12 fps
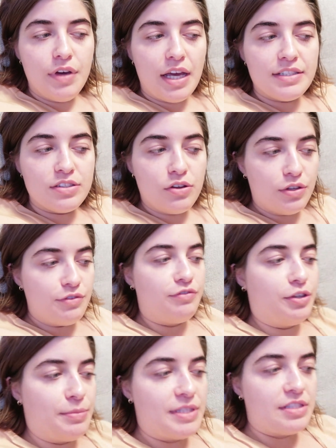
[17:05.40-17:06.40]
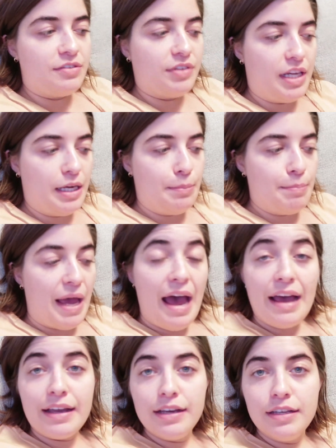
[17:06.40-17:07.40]
I slowly feel myself getting
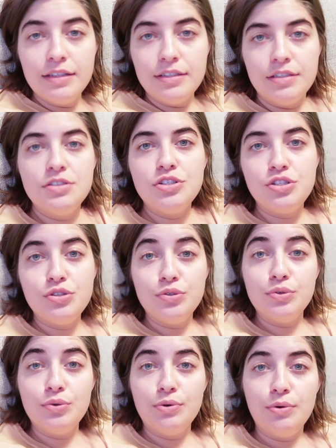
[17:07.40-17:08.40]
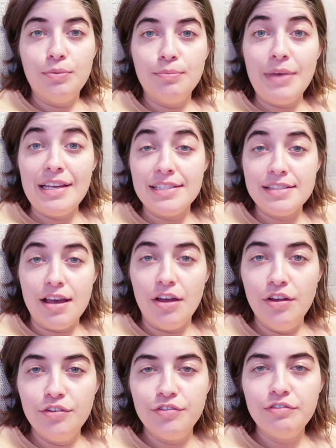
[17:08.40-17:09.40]
back to
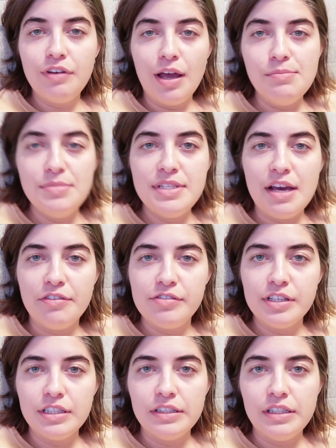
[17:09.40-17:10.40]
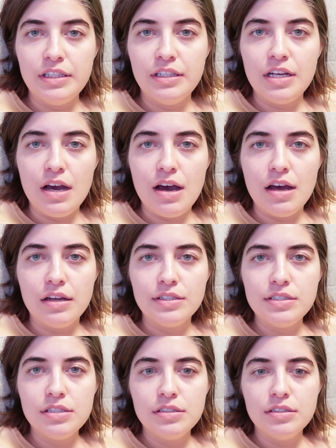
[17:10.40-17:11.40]
myself. I'm definitely
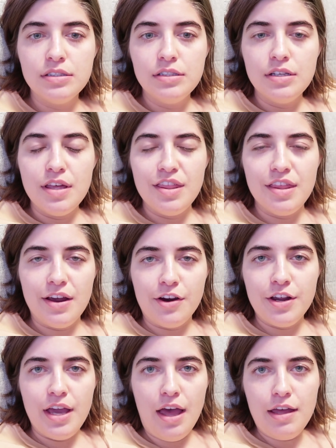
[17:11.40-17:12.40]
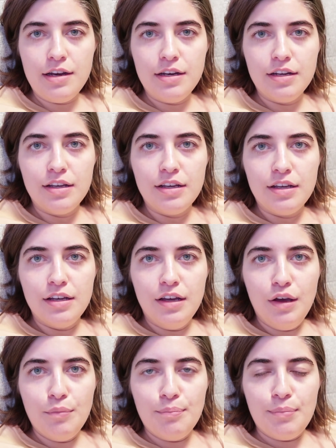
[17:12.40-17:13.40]
not there yet,
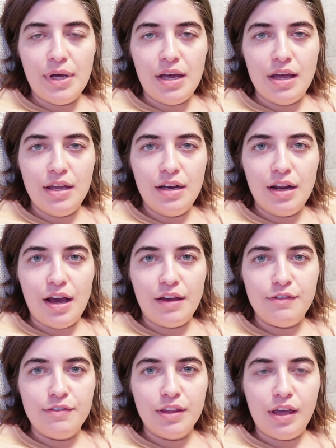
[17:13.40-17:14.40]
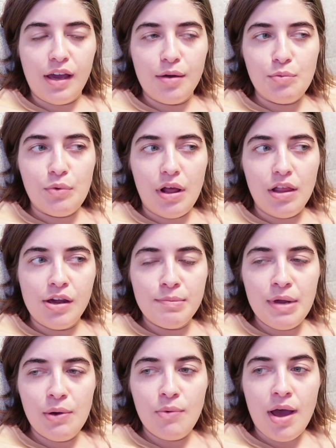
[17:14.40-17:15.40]
but I feel like I'm well
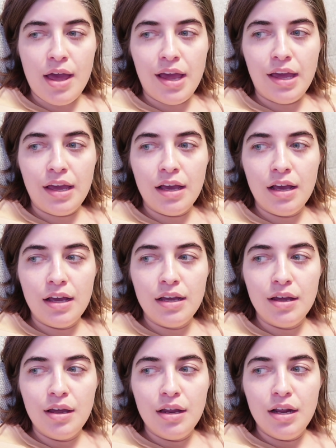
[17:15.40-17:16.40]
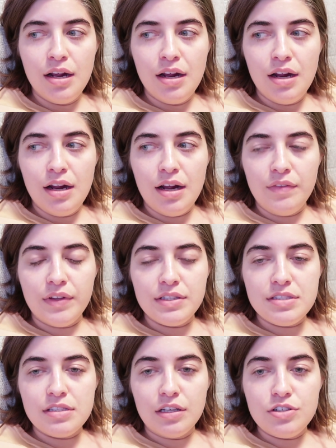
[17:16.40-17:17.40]
on my way, and
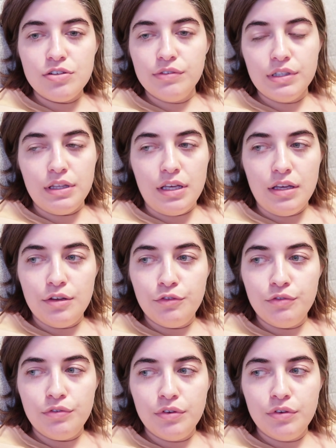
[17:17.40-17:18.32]
that's such a relief.